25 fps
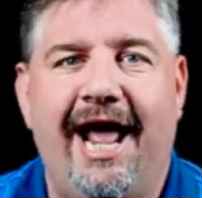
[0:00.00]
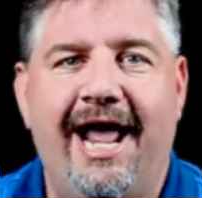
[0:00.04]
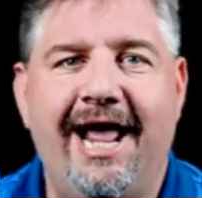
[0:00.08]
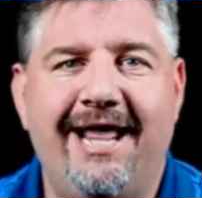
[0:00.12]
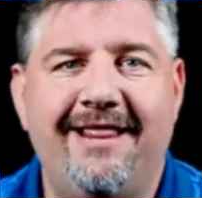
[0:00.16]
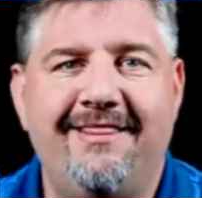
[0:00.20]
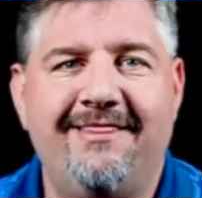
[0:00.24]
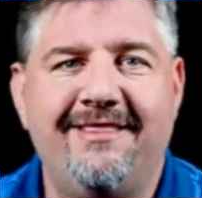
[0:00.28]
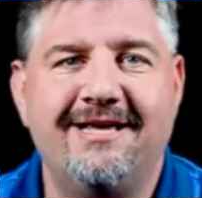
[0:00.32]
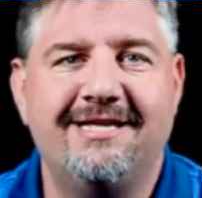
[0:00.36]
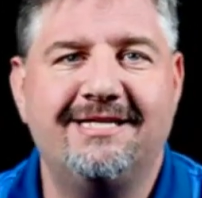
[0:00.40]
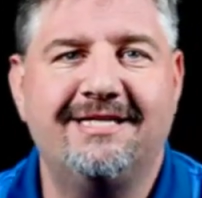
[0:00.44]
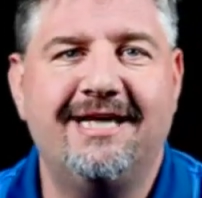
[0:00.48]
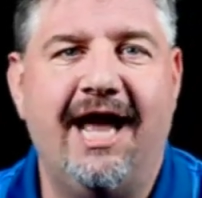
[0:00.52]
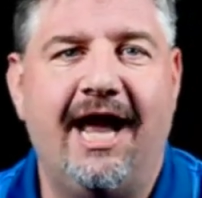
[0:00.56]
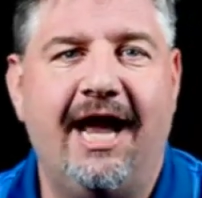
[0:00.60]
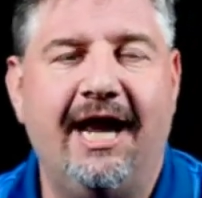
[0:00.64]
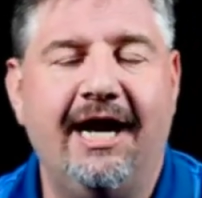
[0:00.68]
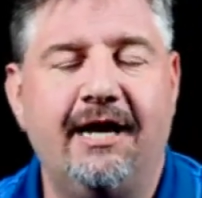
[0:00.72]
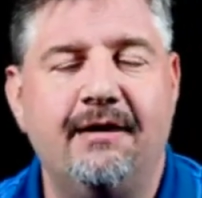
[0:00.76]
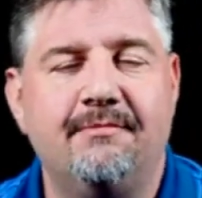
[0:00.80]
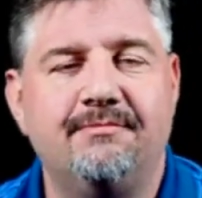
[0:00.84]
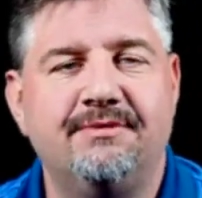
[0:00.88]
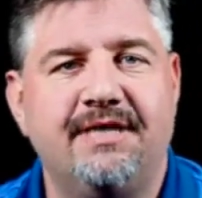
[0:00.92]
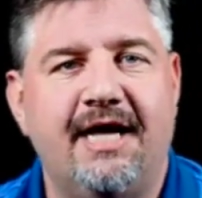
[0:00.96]
And this guy
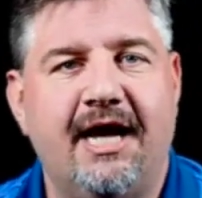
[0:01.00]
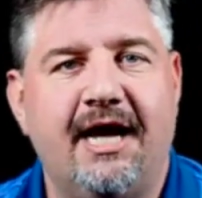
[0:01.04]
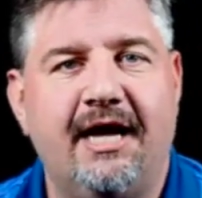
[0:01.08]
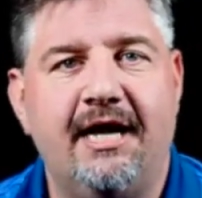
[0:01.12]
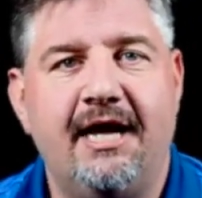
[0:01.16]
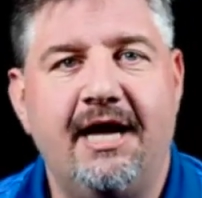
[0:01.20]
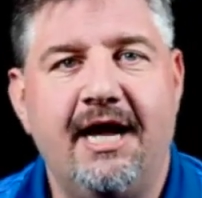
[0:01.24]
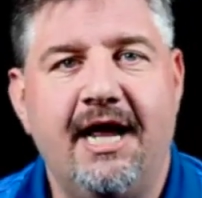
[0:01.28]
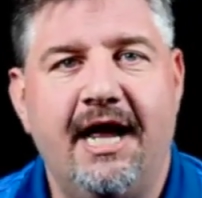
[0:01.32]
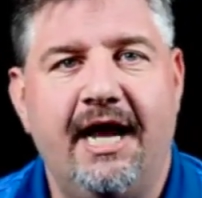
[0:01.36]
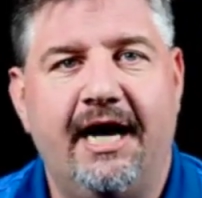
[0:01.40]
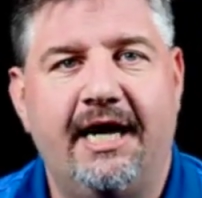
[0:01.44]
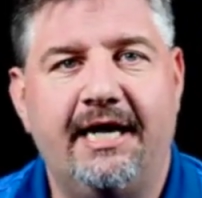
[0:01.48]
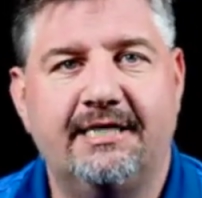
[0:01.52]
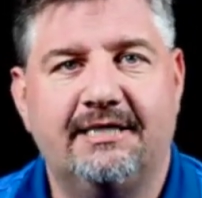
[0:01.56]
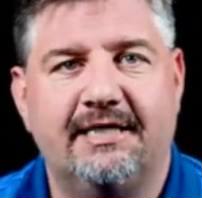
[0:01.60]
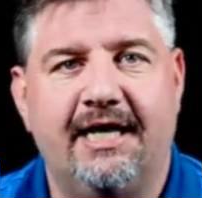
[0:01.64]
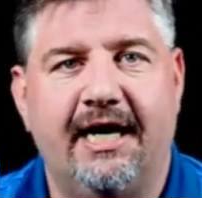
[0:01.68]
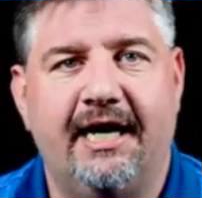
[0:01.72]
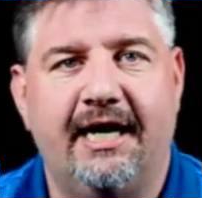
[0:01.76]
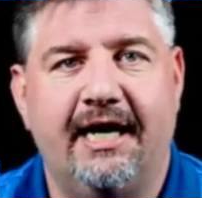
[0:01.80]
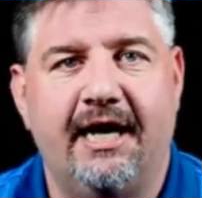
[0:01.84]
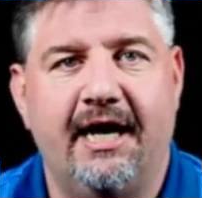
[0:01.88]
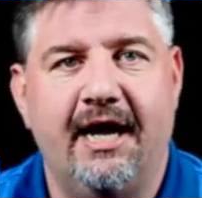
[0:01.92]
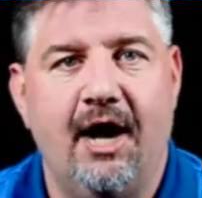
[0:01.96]
comes out and he's
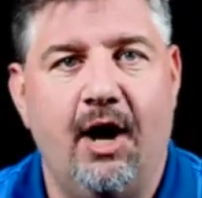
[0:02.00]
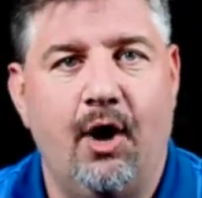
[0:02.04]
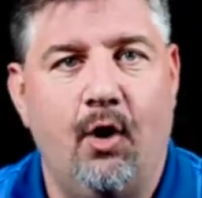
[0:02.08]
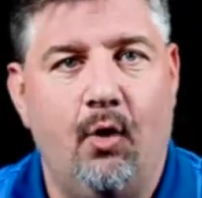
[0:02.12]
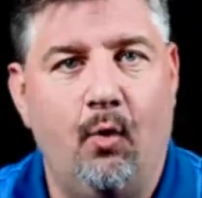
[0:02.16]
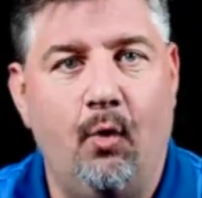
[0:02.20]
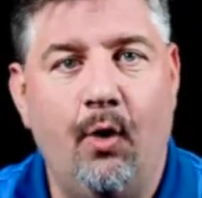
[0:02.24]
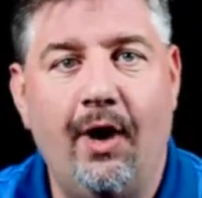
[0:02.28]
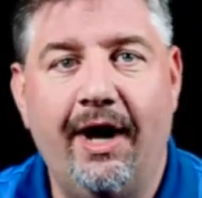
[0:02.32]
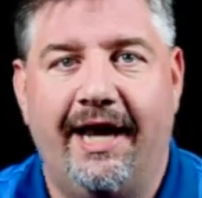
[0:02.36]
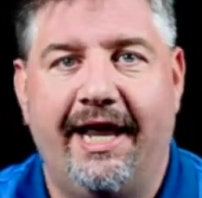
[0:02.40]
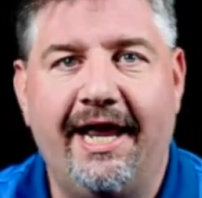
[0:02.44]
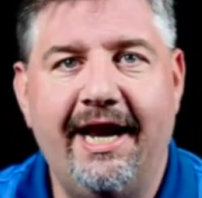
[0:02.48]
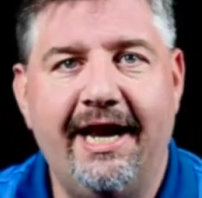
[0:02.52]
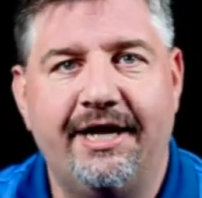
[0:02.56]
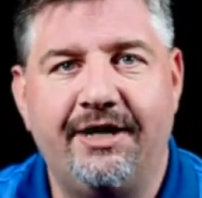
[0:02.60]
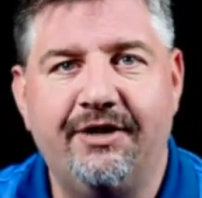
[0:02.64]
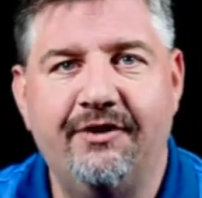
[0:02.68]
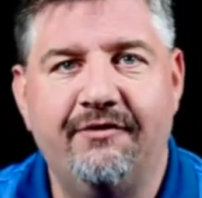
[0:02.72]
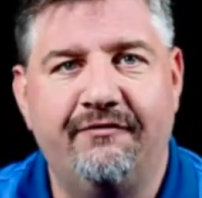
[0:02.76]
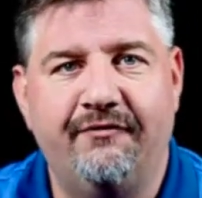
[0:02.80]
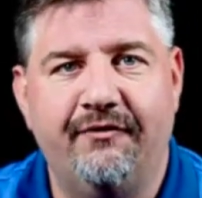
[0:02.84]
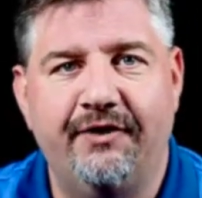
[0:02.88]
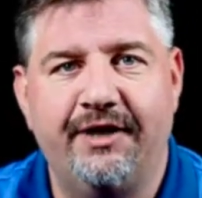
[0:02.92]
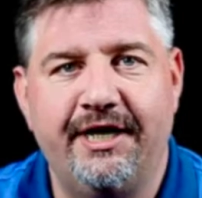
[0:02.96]
like, what can I
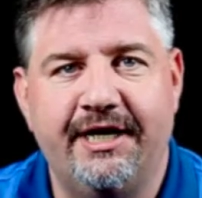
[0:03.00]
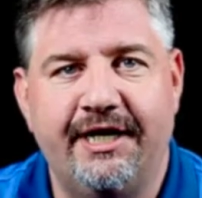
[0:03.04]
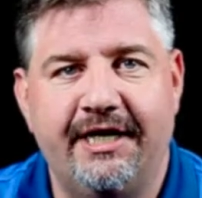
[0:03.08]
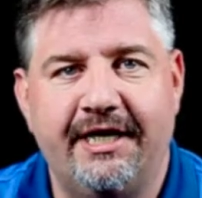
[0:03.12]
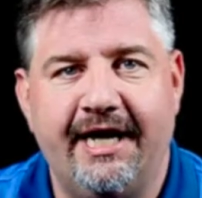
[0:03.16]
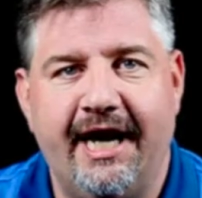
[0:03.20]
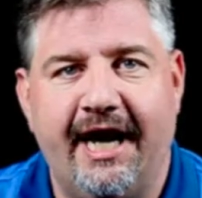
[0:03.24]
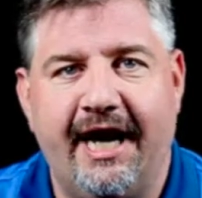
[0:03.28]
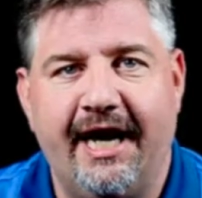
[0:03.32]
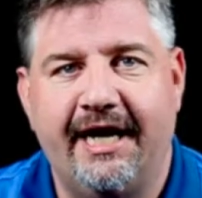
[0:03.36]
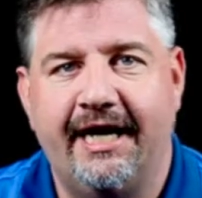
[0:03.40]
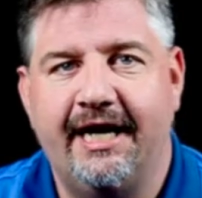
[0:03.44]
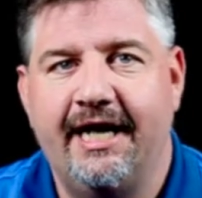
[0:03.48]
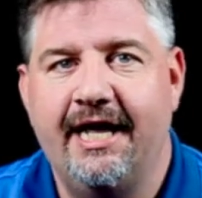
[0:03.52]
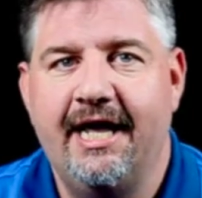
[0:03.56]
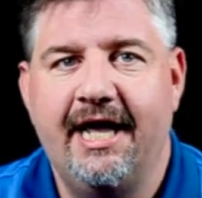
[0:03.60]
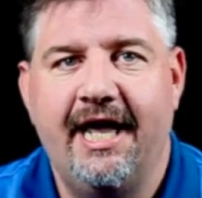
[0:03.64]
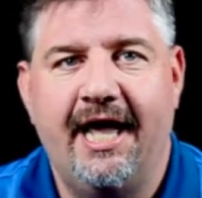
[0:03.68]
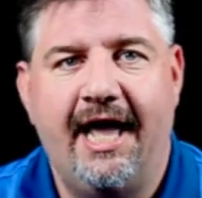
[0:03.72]
do for you today?